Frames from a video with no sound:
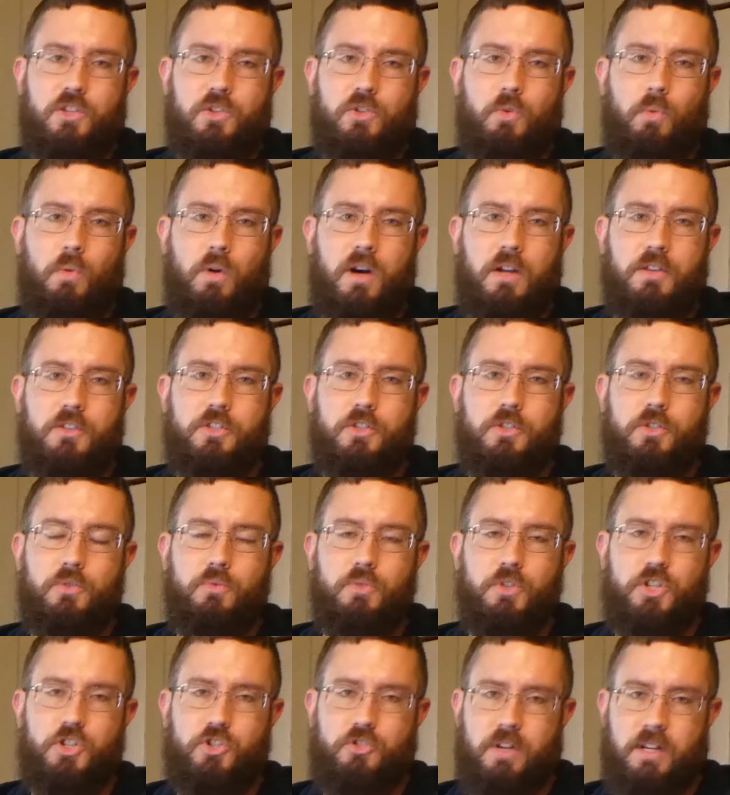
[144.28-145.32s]
you'll want to
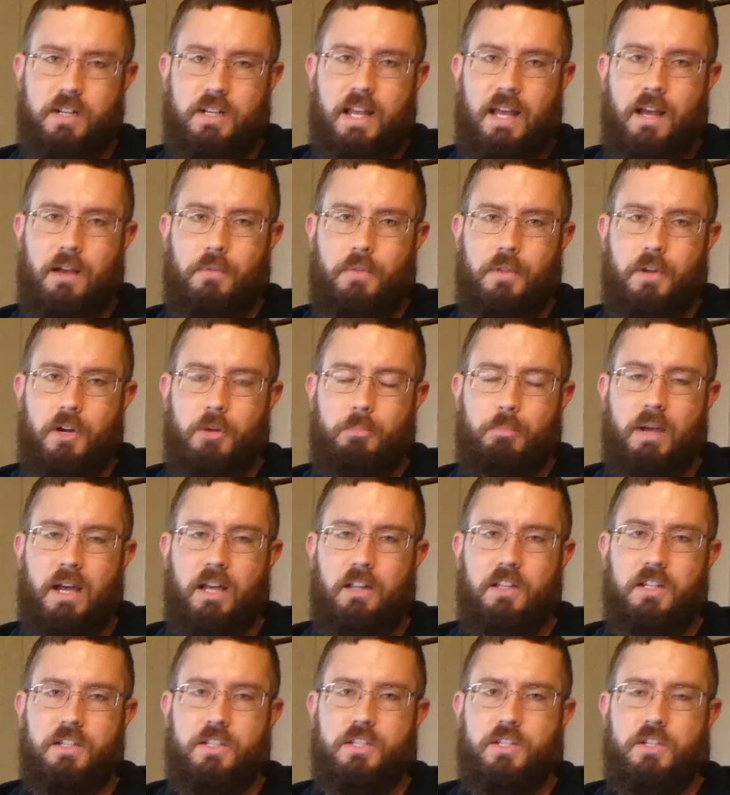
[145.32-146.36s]
restrict down their
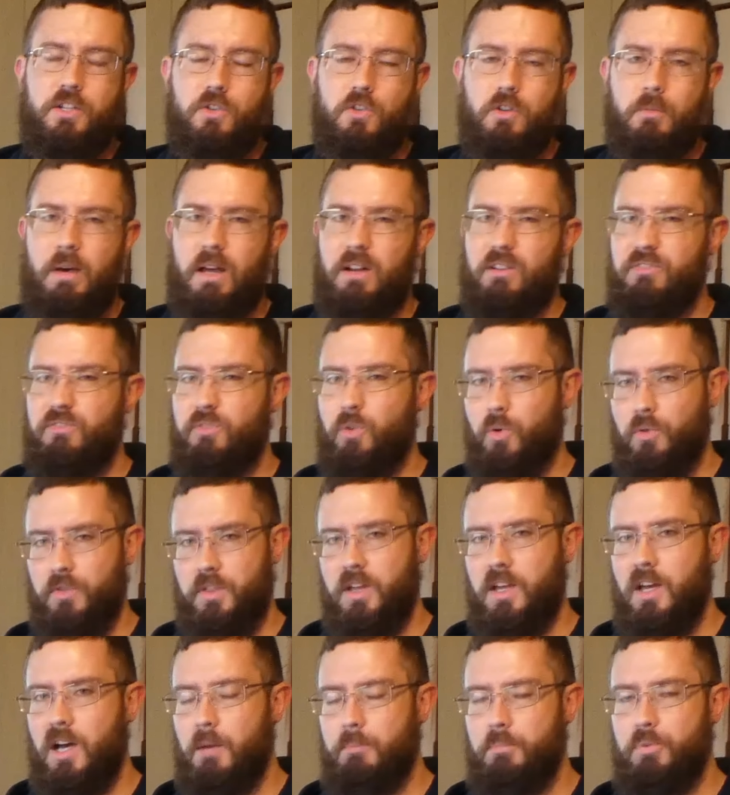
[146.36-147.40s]
pellets to about 1/4 a
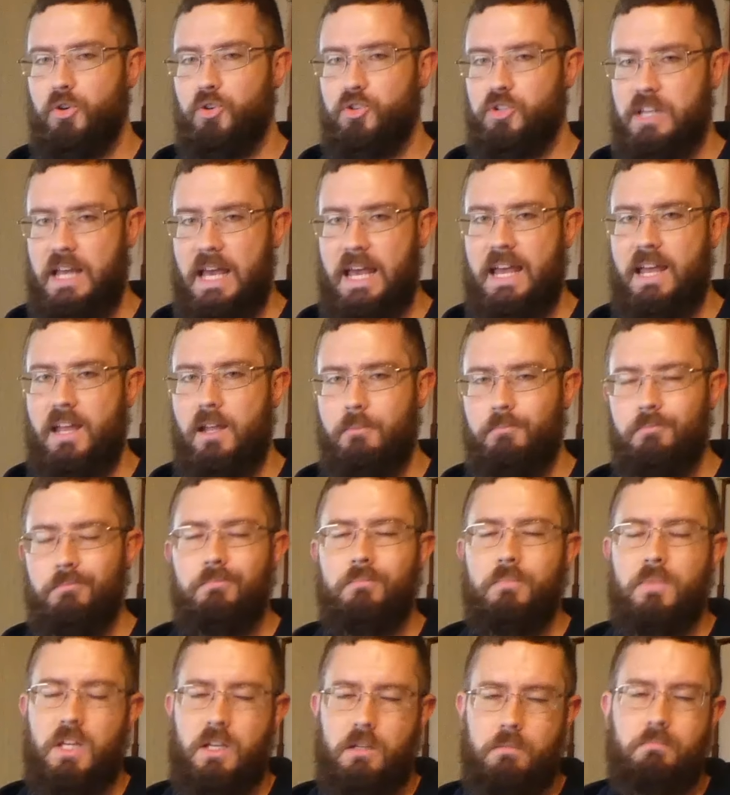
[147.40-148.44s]
cup per day.
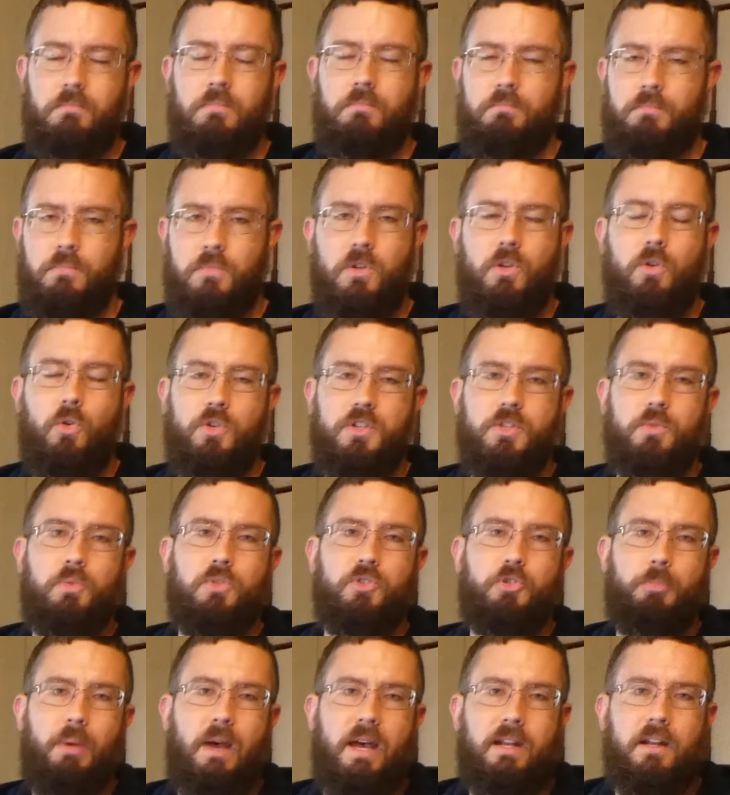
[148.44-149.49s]
Of course, it
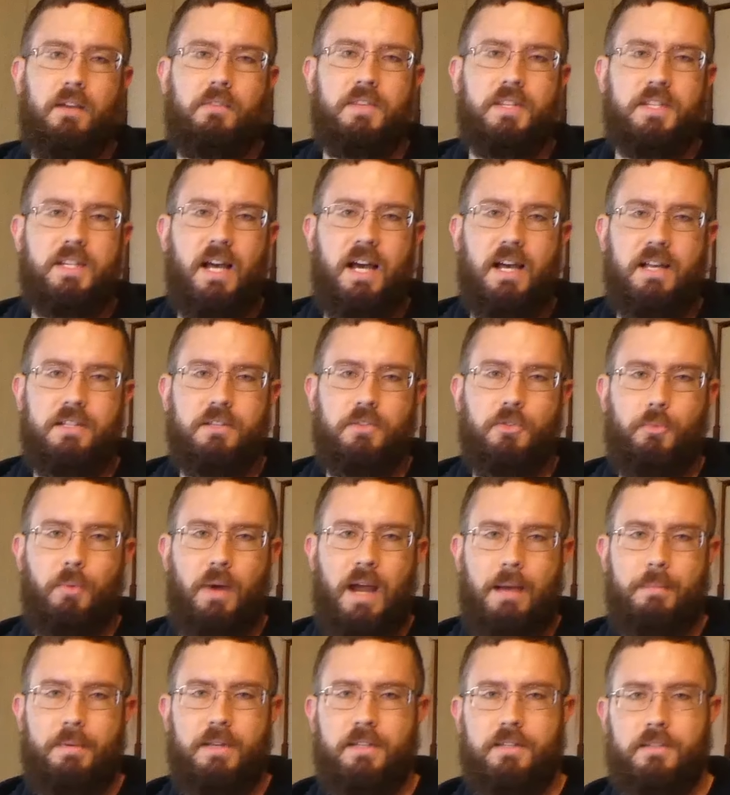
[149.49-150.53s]
will depend on the size of the rabbit.